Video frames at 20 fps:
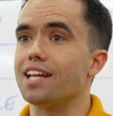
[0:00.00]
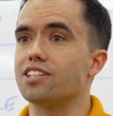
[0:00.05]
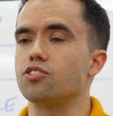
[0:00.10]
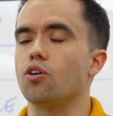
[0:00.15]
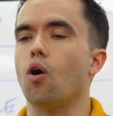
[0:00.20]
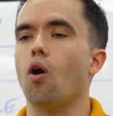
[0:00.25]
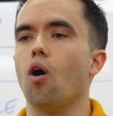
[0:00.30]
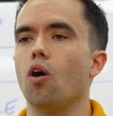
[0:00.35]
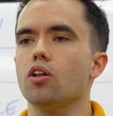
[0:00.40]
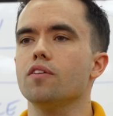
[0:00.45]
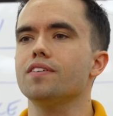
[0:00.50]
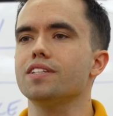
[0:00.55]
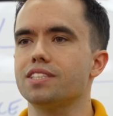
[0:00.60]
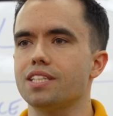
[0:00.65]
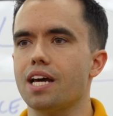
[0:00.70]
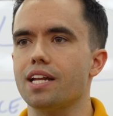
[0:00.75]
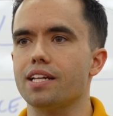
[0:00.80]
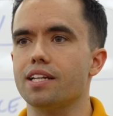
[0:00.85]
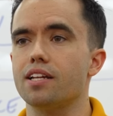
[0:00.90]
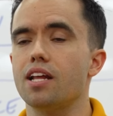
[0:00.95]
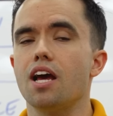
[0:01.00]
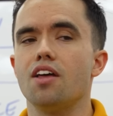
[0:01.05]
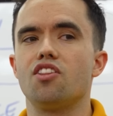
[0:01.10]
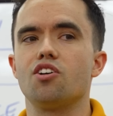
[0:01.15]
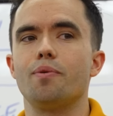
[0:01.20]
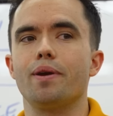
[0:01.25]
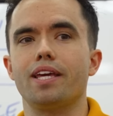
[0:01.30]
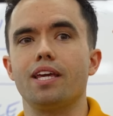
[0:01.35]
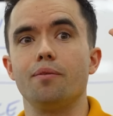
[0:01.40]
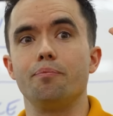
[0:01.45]
And and so all of a sudden,
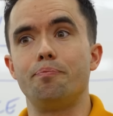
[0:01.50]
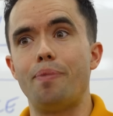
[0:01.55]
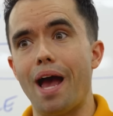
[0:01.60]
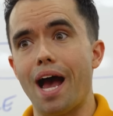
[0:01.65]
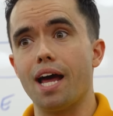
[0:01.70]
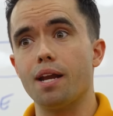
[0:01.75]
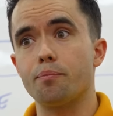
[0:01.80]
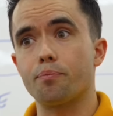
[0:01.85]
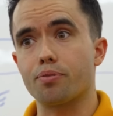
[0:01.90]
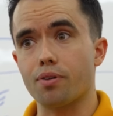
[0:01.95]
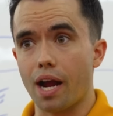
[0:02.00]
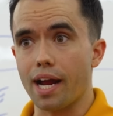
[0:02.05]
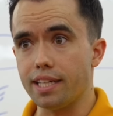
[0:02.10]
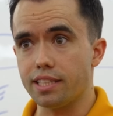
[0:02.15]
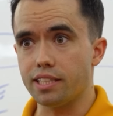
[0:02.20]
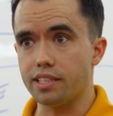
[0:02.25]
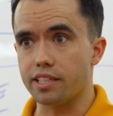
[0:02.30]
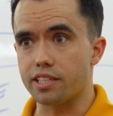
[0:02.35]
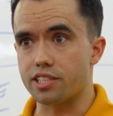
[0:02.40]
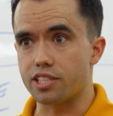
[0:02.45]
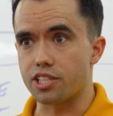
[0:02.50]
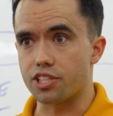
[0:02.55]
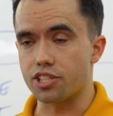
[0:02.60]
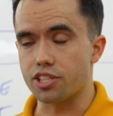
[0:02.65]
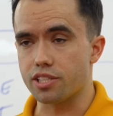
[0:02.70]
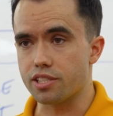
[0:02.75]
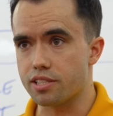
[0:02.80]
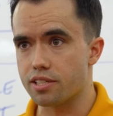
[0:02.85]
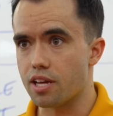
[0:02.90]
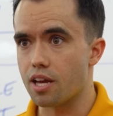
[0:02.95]
they're making bad pricing
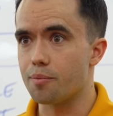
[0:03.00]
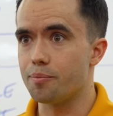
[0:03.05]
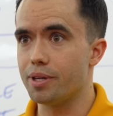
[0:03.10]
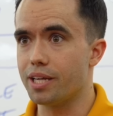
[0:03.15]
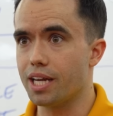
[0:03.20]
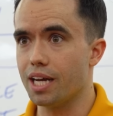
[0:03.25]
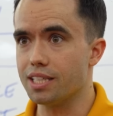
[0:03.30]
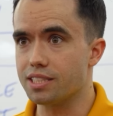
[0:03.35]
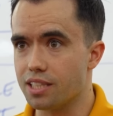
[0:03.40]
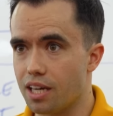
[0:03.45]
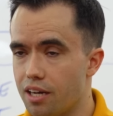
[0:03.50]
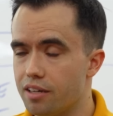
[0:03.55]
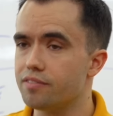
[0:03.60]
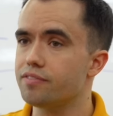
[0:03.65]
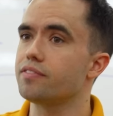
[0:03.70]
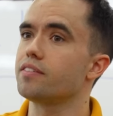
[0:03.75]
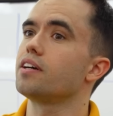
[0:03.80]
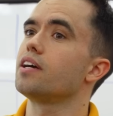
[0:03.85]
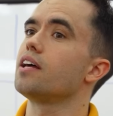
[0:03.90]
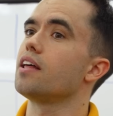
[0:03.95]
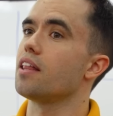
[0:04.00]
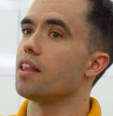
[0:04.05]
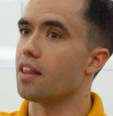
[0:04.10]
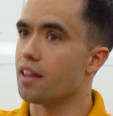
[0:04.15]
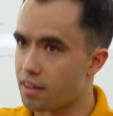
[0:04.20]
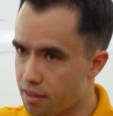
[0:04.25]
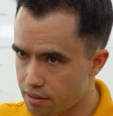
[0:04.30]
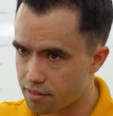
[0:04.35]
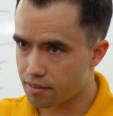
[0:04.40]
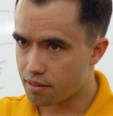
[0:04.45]
decisions because of
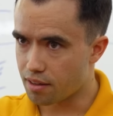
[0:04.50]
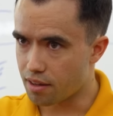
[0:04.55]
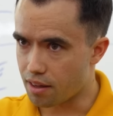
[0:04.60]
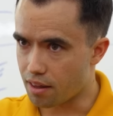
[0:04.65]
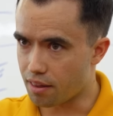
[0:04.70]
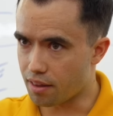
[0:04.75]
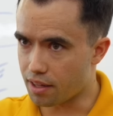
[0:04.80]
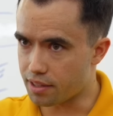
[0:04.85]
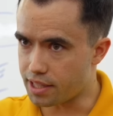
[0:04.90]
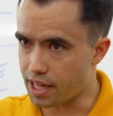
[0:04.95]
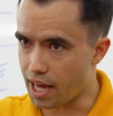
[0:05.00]
the